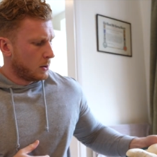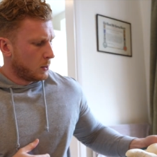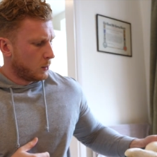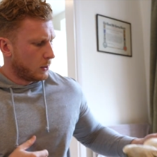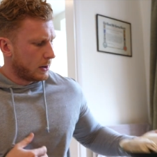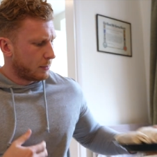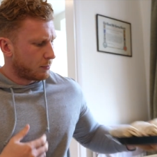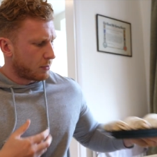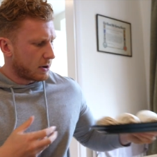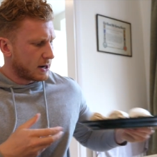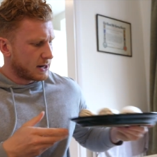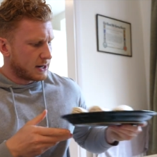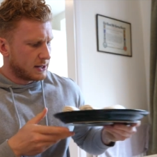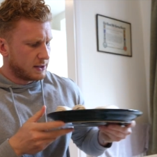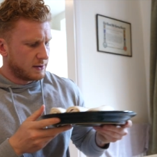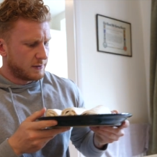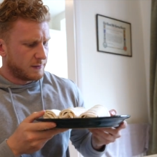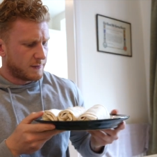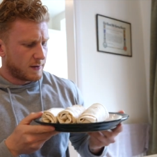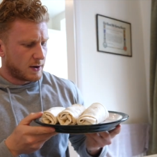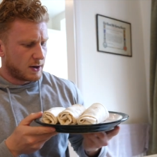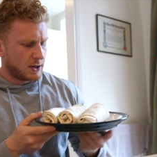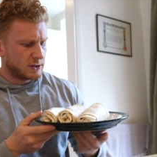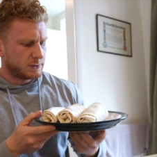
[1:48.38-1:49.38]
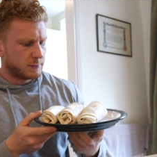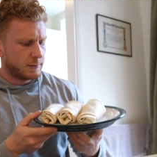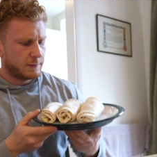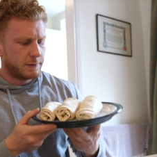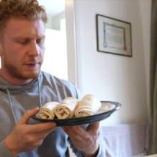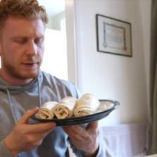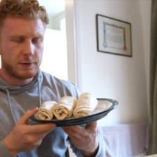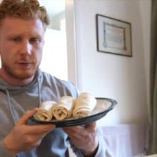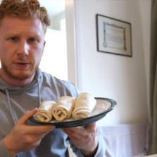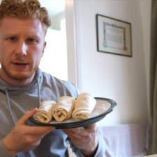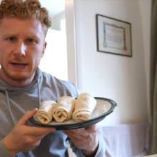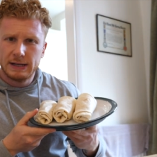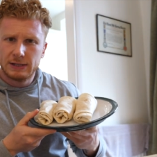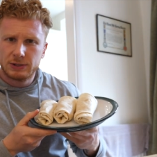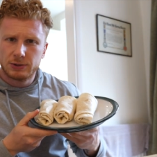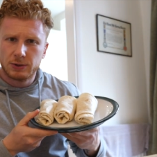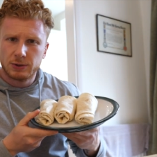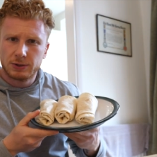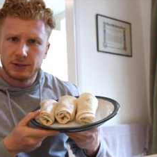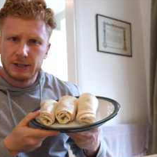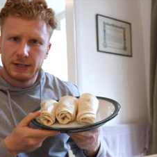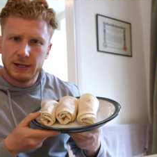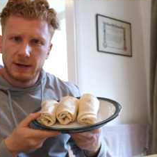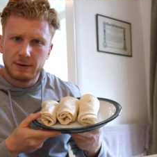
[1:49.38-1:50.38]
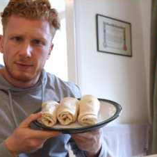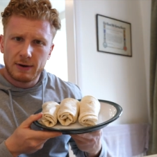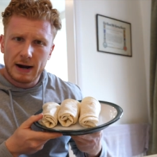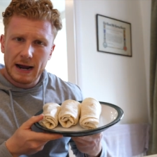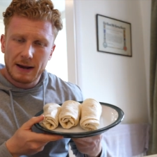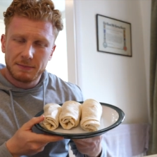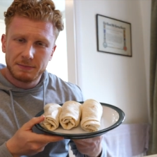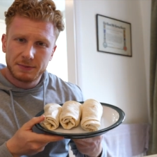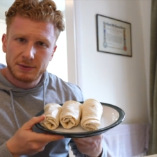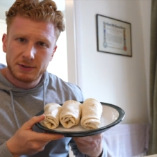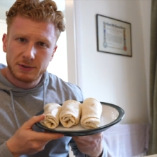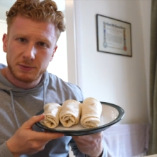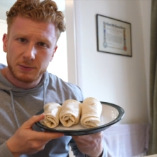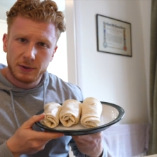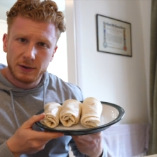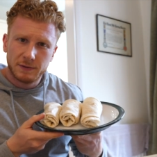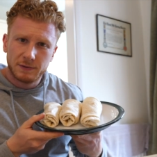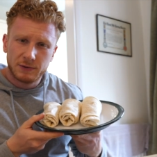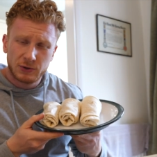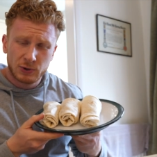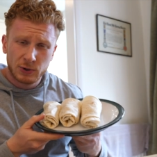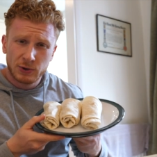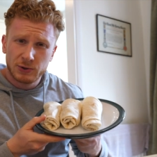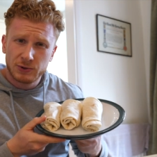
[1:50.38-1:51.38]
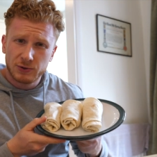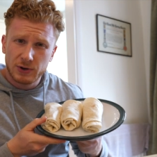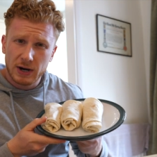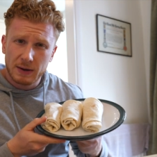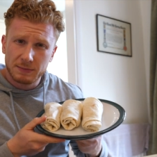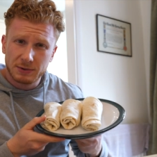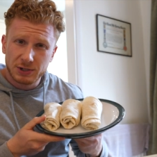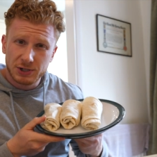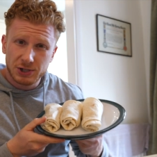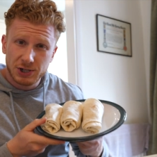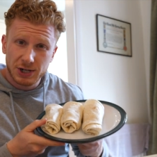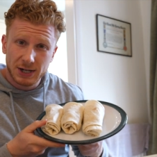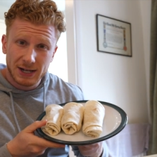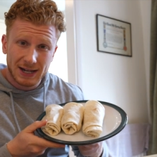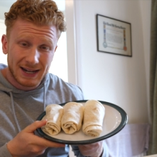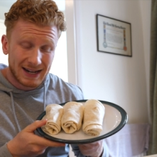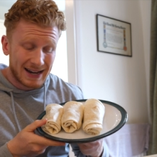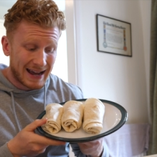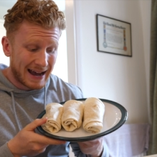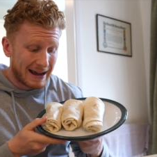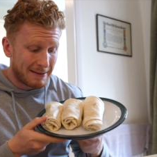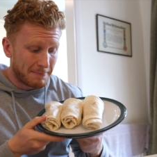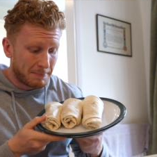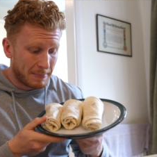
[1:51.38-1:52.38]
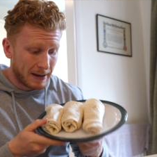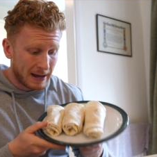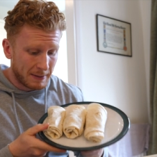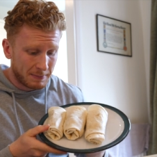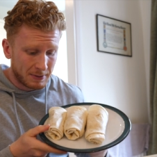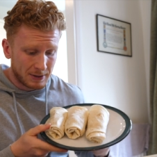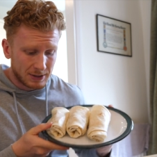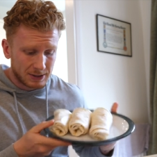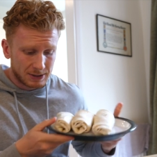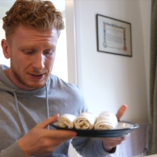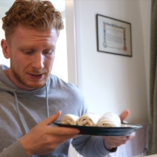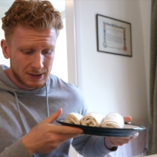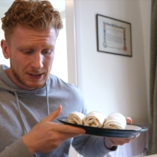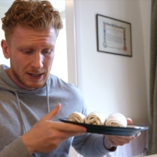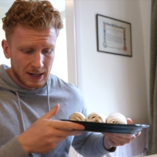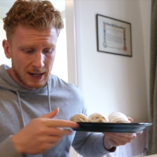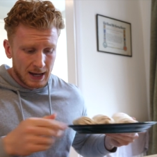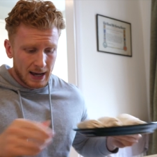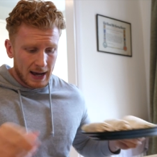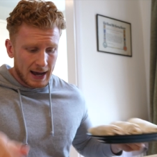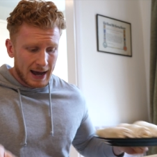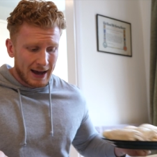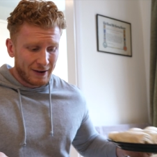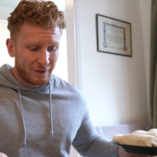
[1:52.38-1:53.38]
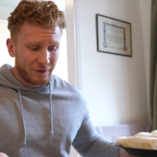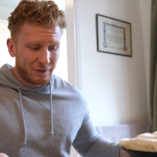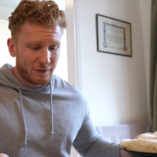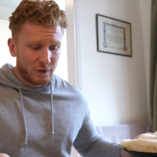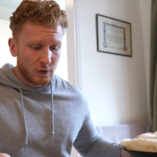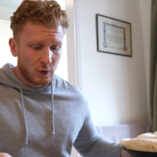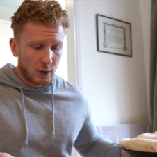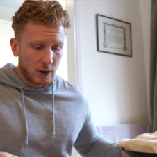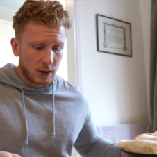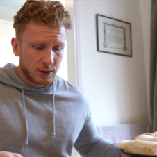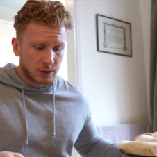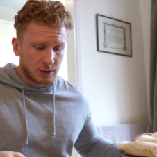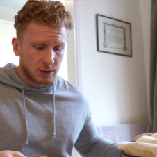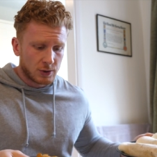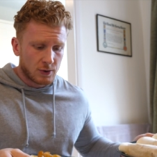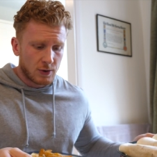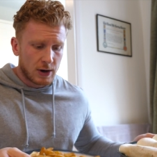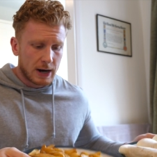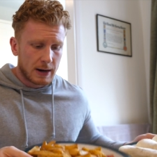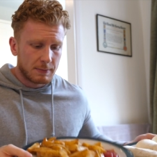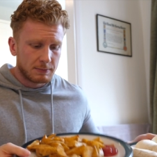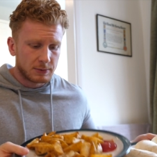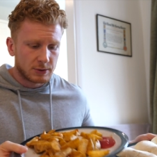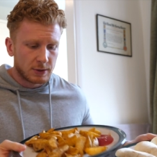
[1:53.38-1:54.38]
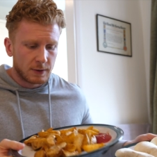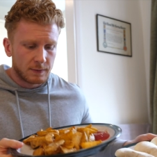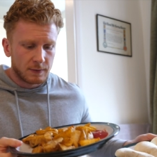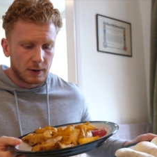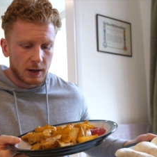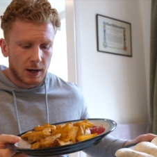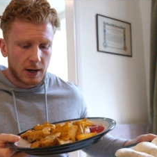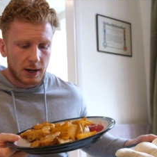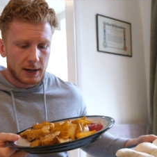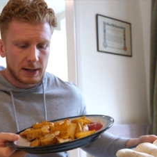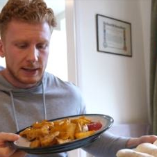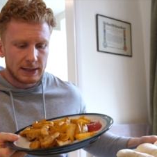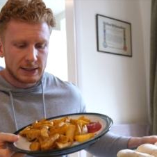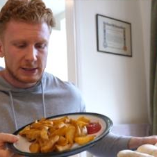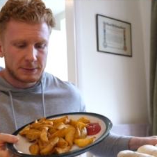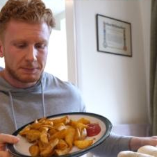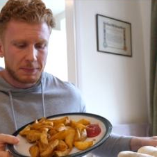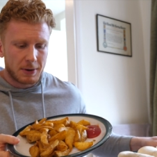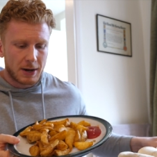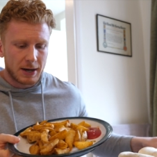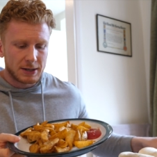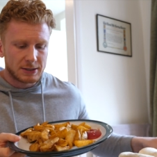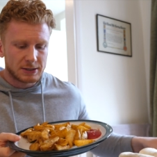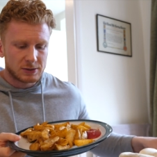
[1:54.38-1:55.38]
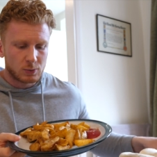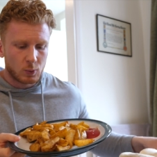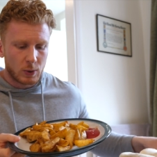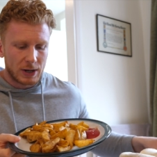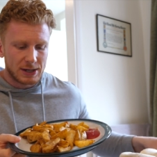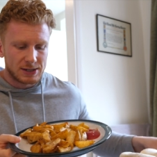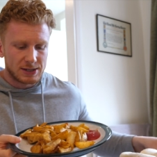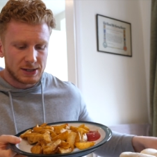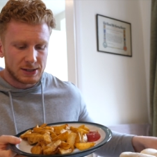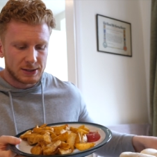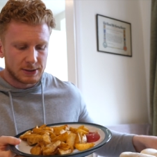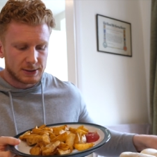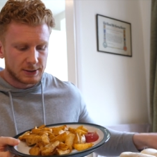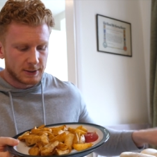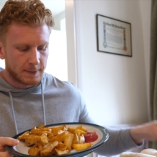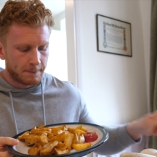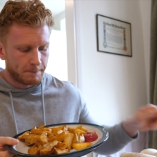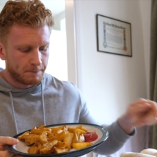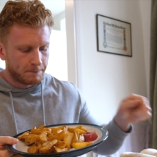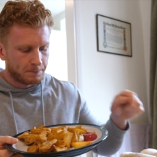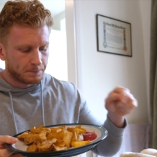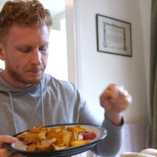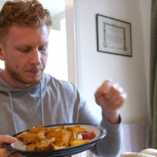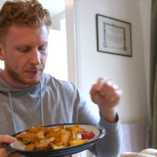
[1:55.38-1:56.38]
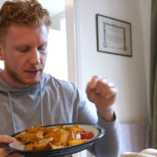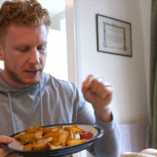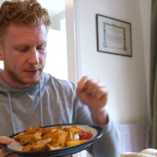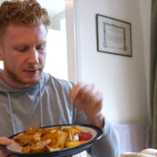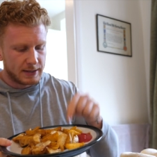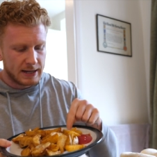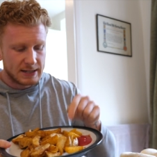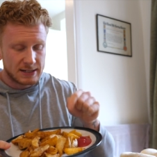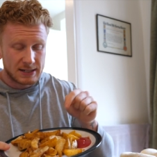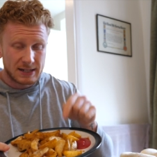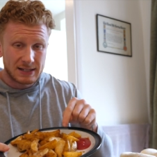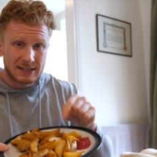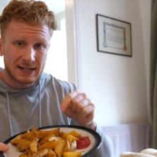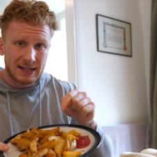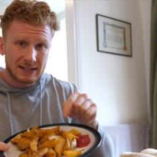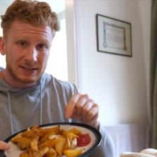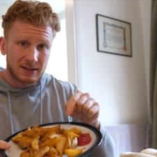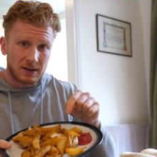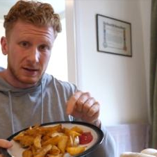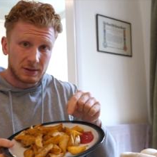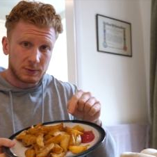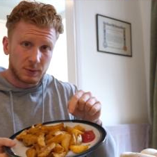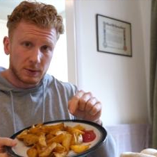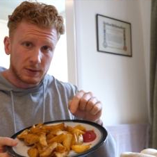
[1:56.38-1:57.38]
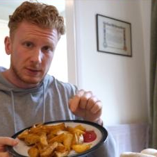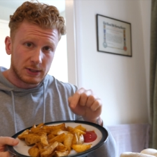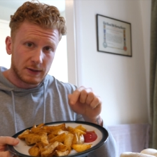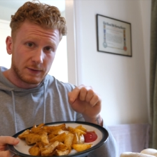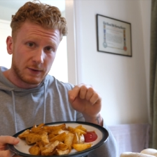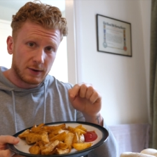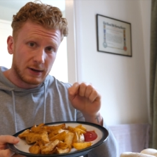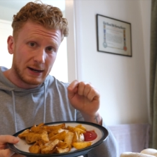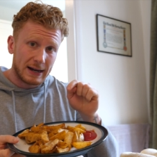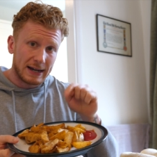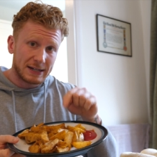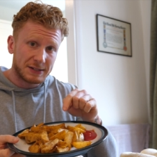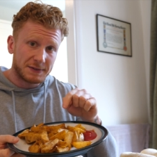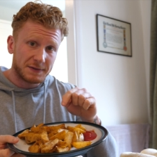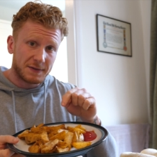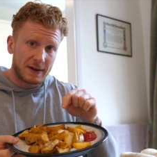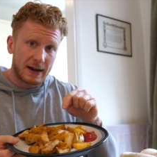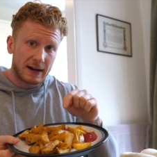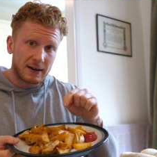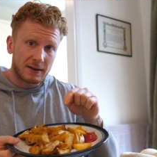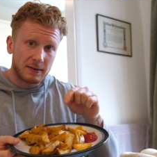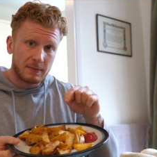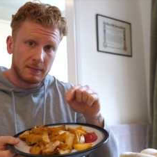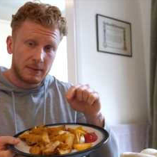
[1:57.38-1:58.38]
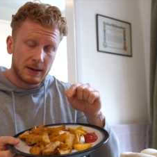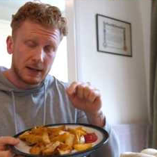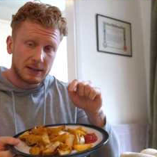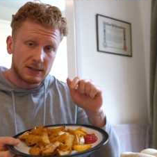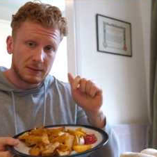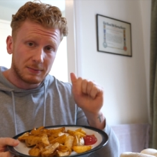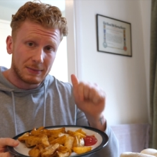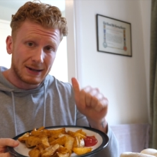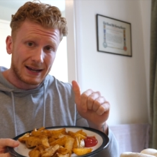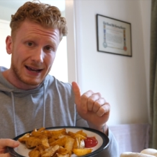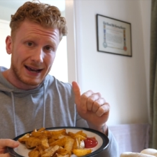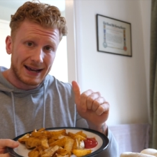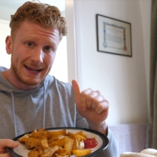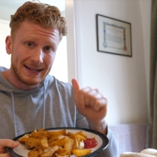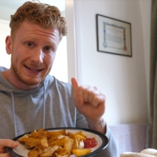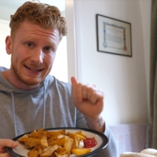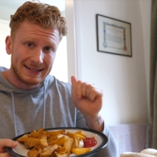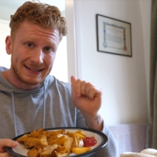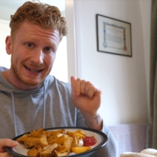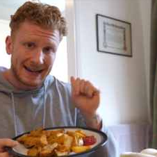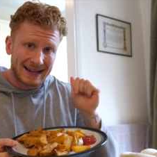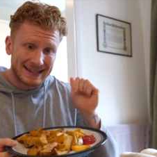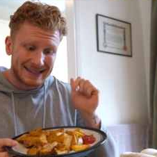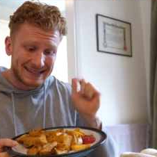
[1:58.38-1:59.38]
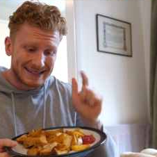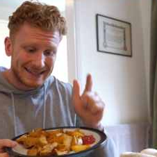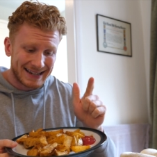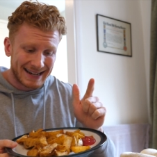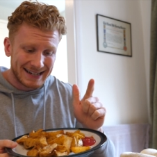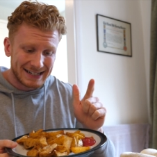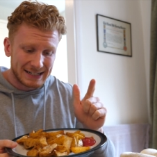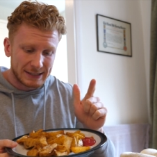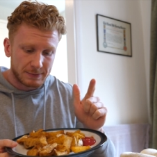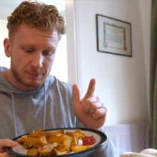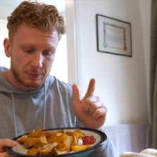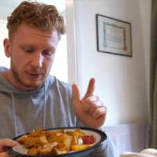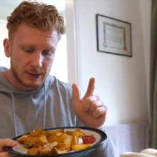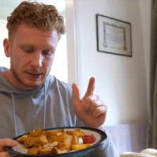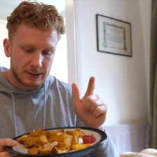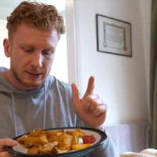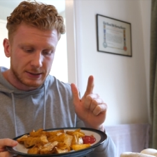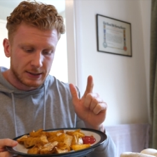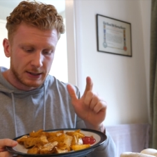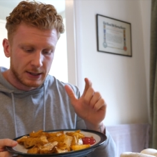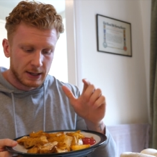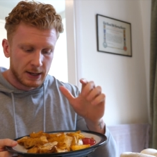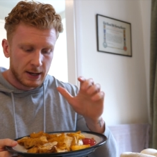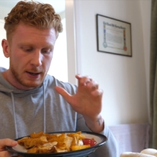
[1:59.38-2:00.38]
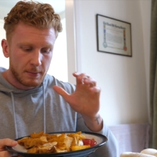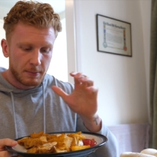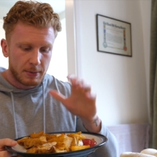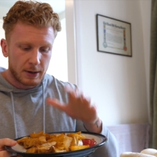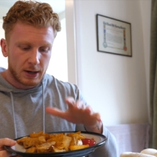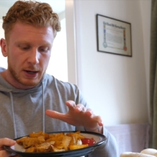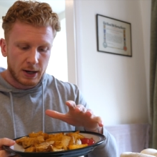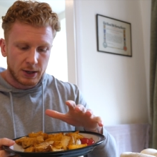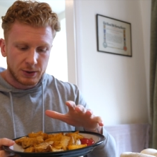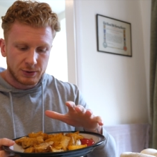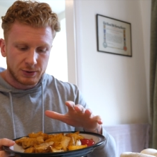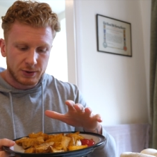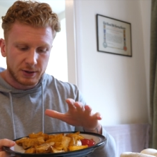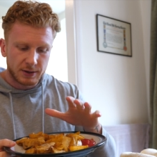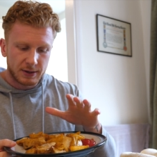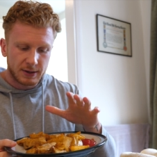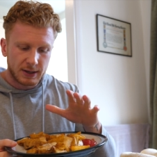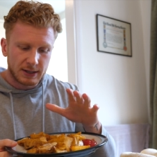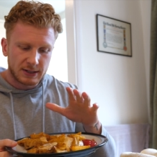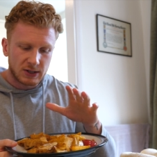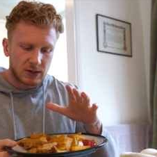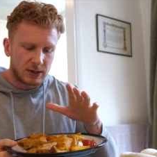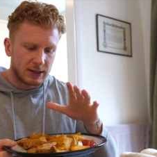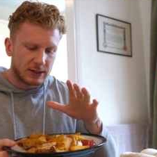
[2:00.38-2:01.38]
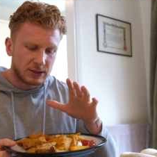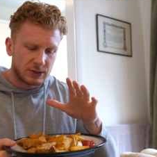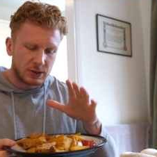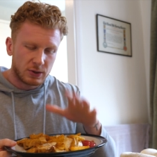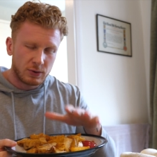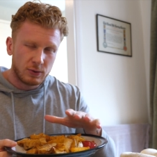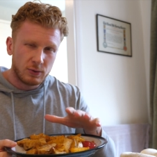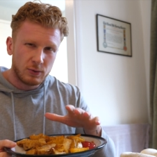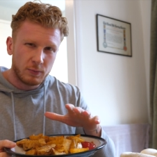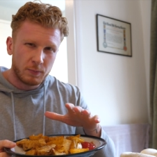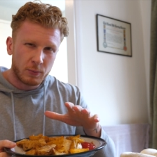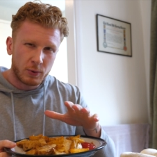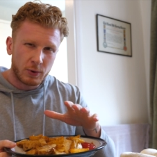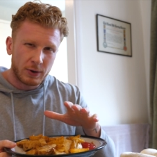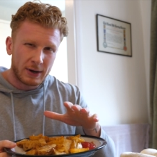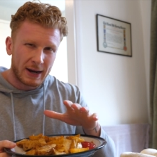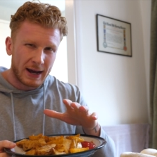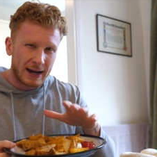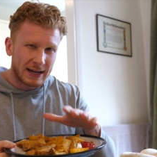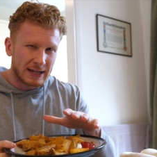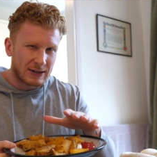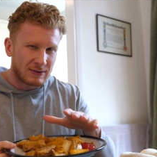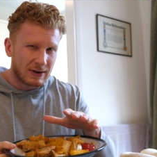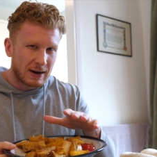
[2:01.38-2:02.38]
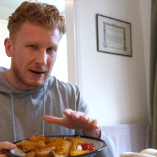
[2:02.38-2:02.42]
We're breaking the fast with three tortilla wraps with 200 grams of chicken and peppers and 400 grams of lightly spiced wedges. These are the Tesco's ones. They've got less fat compared to McCain's and Sainsbury's. Per 100, I think there's only 2.8